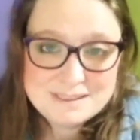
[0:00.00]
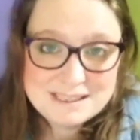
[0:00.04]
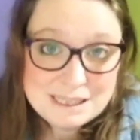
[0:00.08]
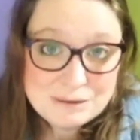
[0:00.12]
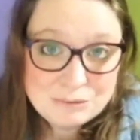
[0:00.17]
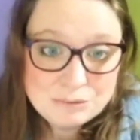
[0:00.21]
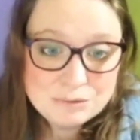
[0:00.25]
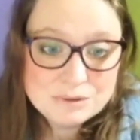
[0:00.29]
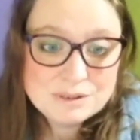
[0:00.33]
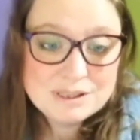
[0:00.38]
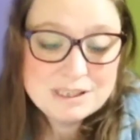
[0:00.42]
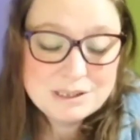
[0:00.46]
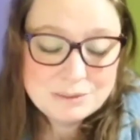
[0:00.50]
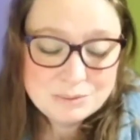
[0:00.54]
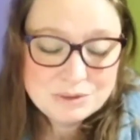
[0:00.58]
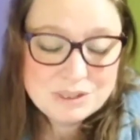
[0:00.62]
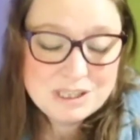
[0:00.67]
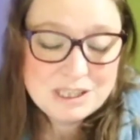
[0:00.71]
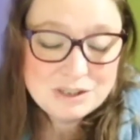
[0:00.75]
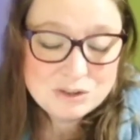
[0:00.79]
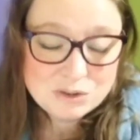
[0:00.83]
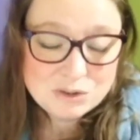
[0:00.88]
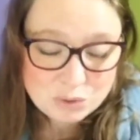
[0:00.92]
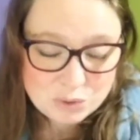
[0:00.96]

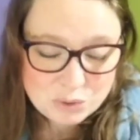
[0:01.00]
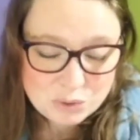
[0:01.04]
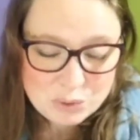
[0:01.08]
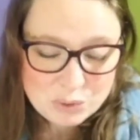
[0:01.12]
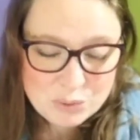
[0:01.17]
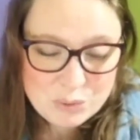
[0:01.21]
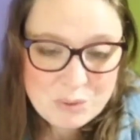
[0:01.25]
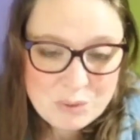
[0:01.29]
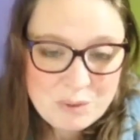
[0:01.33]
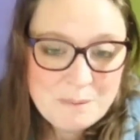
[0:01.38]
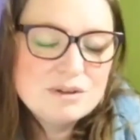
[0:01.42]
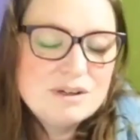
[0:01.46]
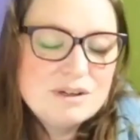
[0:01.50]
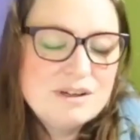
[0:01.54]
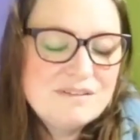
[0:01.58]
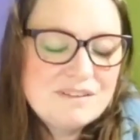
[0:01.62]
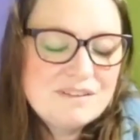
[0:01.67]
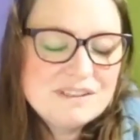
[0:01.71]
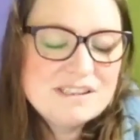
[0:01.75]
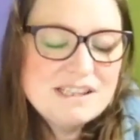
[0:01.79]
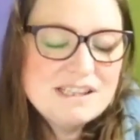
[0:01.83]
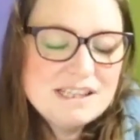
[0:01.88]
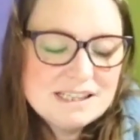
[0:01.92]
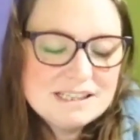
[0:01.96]
silty soil. If
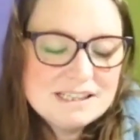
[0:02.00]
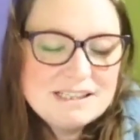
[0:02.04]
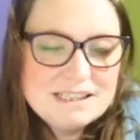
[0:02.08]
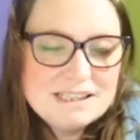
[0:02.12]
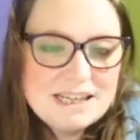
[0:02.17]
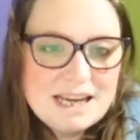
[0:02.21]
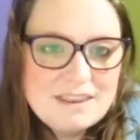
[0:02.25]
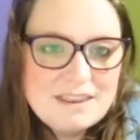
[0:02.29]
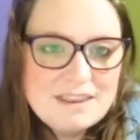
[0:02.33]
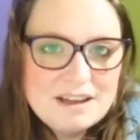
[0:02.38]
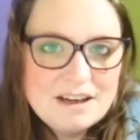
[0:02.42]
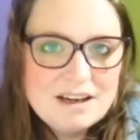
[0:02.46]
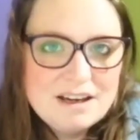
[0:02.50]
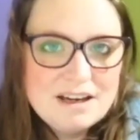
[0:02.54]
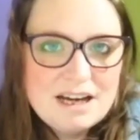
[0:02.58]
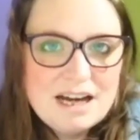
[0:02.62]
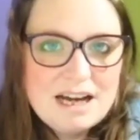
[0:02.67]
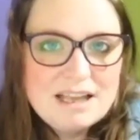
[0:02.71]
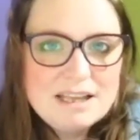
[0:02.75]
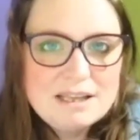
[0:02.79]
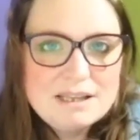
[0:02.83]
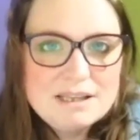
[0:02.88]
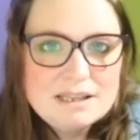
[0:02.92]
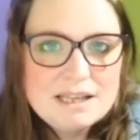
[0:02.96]
it sticks together
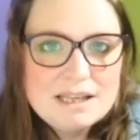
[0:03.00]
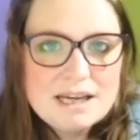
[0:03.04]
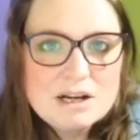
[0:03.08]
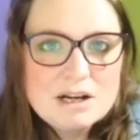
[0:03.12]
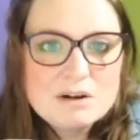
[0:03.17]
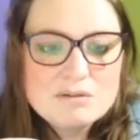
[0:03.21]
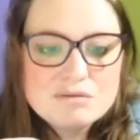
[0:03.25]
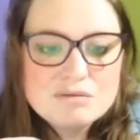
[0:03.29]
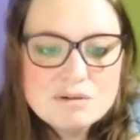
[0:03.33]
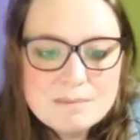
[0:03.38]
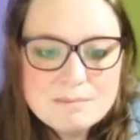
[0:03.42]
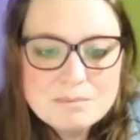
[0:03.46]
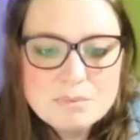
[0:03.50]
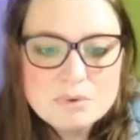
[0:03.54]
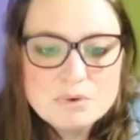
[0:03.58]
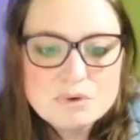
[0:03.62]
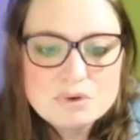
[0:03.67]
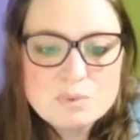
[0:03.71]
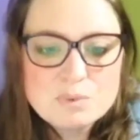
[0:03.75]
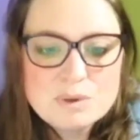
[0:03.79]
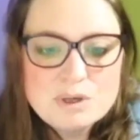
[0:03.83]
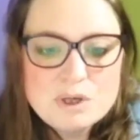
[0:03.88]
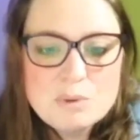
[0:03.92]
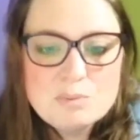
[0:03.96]
and then crumbles
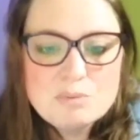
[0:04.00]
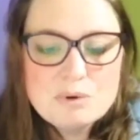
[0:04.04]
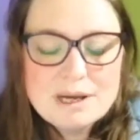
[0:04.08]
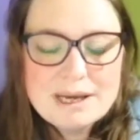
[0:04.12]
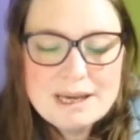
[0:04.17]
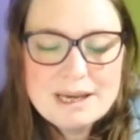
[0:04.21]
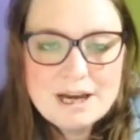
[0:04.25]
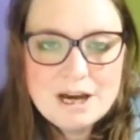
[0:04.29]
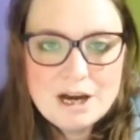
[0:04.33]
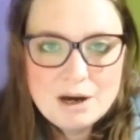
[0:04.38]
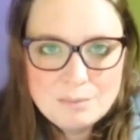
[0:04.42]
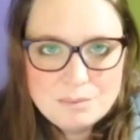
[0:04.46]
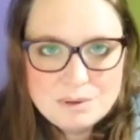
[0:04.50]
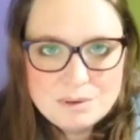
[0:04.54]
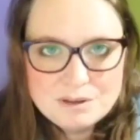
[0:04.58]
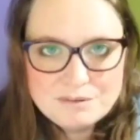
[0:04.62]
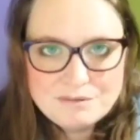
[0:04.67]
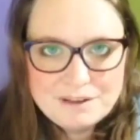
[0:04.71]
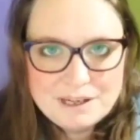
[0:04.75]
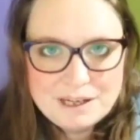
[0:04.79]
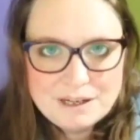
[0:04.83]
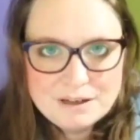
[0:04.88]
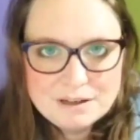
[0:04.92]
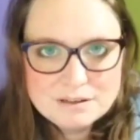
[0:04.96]
when you break it up with your
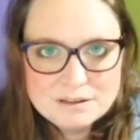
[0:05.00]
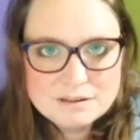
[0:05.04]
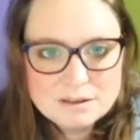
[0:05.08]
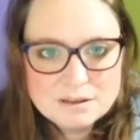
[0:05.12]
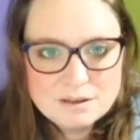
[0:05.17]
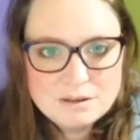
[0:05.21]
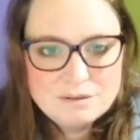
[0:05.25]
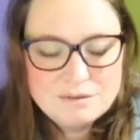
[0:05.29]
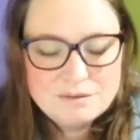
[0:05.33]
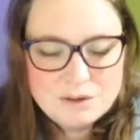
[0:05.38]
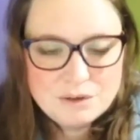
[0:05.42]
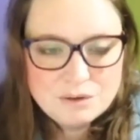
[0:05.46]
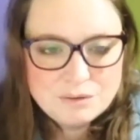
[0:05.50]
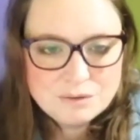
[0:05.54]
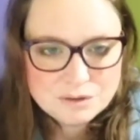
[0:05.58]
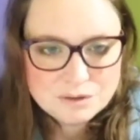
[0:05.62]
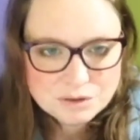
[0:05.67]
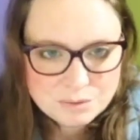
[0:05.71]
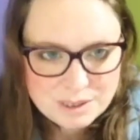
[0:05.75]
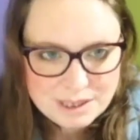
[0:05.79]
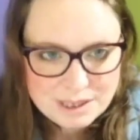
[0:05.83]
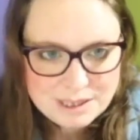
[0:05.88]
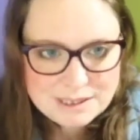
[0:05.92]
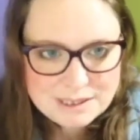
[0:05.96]
fingers, so if you
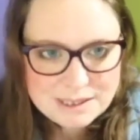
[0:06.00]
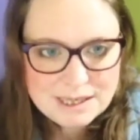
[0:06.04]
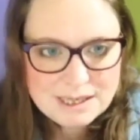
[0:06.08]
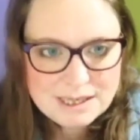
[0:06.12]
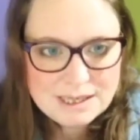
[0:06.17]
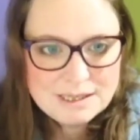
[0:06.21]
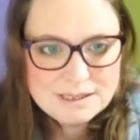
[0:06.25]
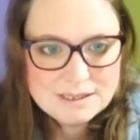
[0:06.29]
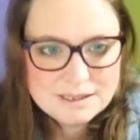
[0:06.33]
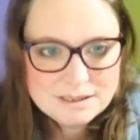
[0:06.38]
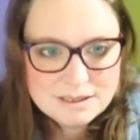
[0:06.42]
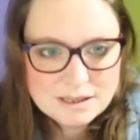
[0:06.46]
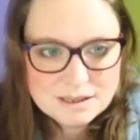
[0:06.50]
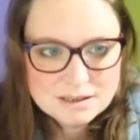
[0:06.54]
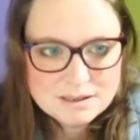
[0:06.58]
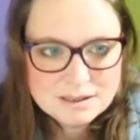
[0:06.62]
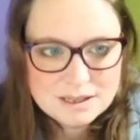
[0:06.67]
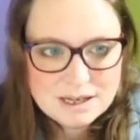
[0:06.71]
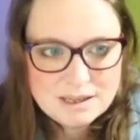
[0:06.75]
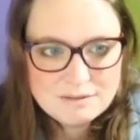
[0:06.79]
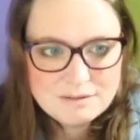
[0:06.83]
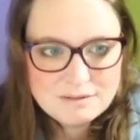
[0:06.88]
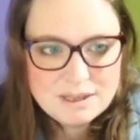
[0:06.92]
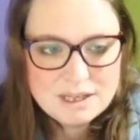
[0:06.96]
squeeze it, it's stuck
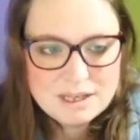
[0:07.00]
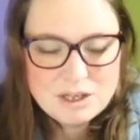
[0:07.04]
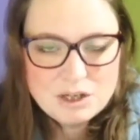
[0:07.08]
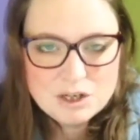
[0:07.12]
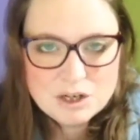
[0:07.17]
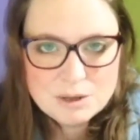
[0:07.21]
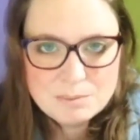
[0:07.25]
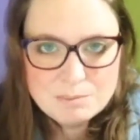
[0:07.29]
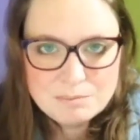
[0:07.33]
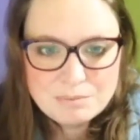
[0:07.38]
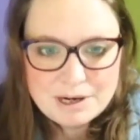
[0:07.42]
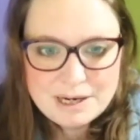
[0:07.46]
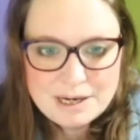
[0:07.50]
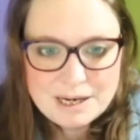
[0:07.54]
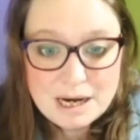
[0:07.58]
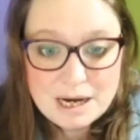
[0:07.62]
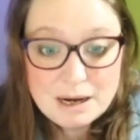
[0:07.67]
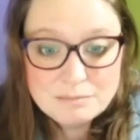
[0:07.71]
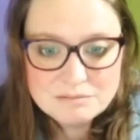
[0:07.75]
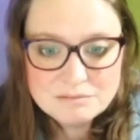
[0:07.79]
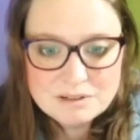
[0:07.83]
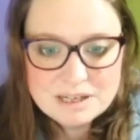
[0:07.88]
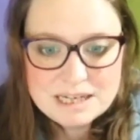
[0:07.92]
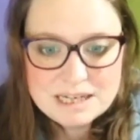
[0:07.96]
together and then you can break it
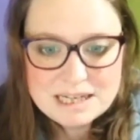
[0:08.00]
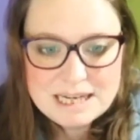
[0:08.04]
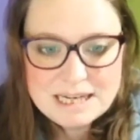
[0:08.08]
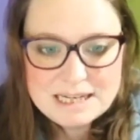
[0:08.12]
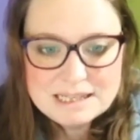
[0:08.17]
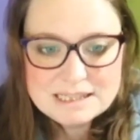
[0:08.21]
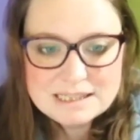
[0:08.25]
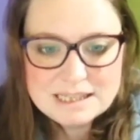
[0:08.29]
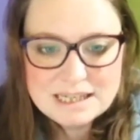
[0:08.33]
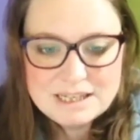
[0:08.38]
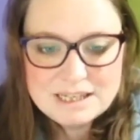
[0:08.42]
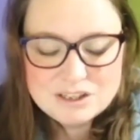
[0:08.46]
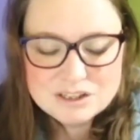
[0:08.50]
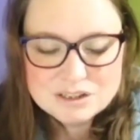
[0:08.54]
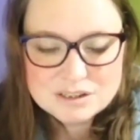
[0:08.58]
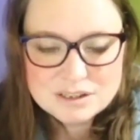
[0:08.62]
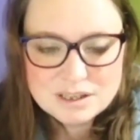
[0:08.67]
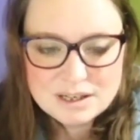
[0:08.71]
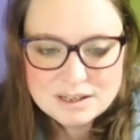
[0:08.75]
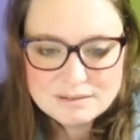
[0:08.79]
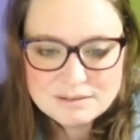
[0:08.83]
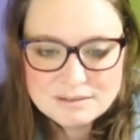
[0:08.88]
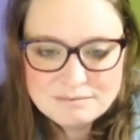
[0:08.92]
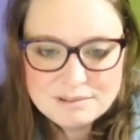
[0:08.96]
up really easily, just
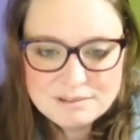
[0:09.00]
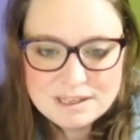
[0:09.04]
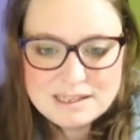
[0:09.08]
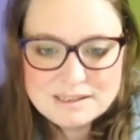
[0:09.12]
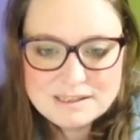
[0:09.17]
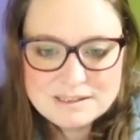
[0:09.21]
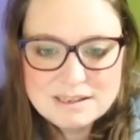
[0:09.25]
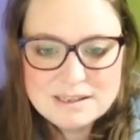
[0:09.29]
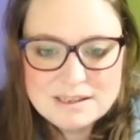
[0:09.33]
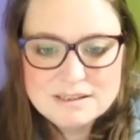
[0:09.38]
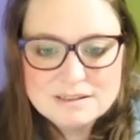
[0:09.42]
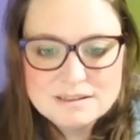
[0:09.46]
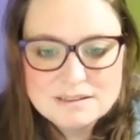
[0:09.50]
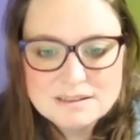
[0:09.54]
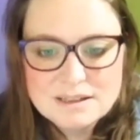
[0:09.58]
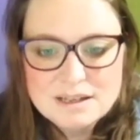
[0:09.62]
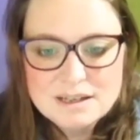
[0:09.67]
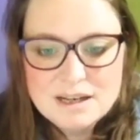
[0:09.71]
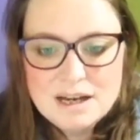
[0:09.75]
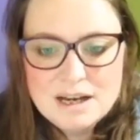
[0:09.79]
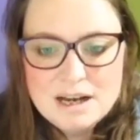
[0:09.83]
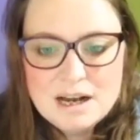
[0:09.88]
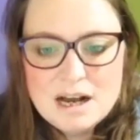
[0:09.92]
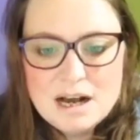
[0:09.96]
like releases,
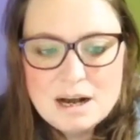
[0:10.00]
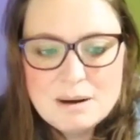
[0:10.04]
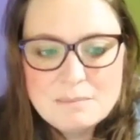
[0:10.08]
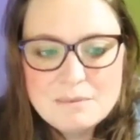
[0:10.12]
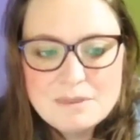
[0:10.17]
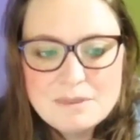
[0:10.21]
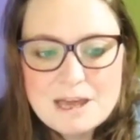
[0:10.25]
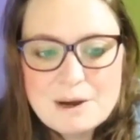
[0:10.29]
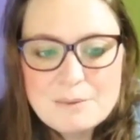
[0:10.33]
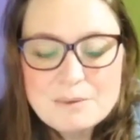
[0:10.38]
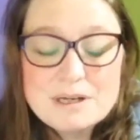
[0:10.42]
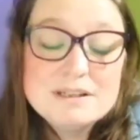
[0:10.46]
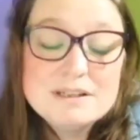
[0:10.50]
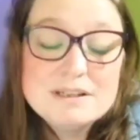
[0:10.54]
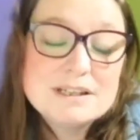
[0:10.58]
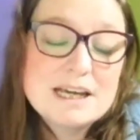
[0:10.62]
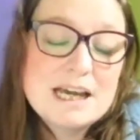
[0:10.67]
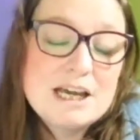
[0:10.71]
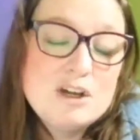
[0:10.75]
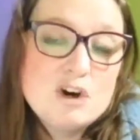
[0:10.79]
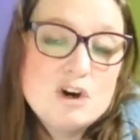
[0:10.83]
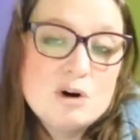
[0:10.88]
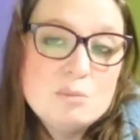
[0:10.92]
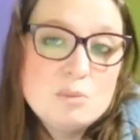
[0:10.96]
um, that would
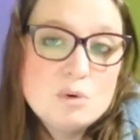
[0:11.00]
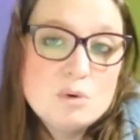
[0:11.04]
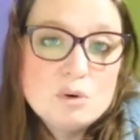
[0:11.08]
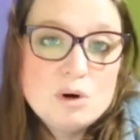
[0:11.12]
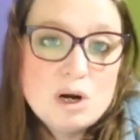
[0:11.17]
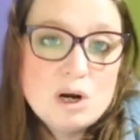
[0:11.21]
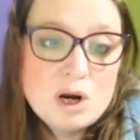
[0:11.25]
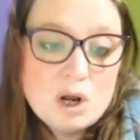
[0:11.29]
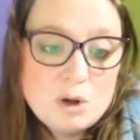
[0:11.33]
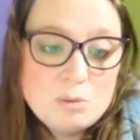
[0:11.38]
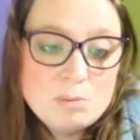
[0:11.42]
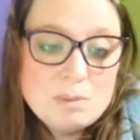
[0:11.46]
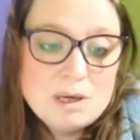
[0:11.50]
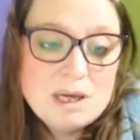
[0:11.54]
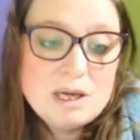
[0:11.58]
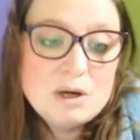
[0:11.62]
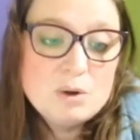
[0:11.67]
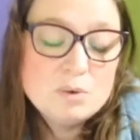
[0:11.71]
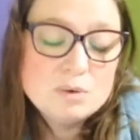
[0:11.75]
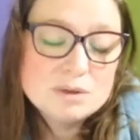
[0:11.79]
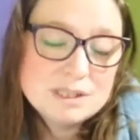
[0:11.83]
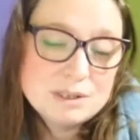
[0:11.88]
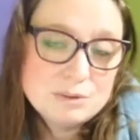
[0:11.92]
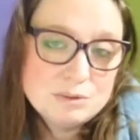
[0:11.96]
indicate you've got more loamy
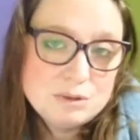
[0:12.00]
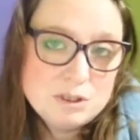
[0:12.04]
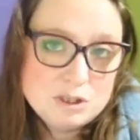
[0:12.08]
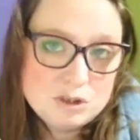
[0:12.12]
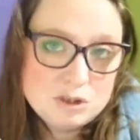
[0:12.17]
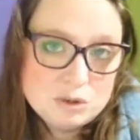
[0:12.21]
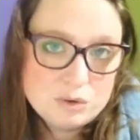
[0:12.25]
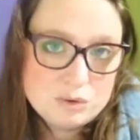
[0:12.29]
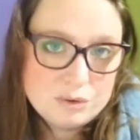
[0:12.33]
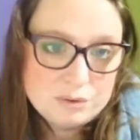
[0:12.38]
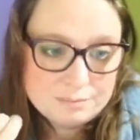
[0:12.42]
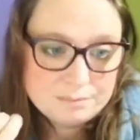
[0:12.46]
or silty soil.